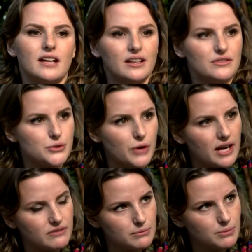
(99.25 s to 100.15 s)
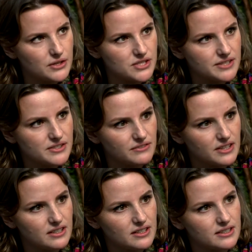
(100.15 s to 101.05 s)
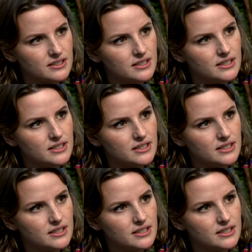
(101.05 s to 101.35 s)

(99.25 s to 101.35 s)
kind of driving projects of the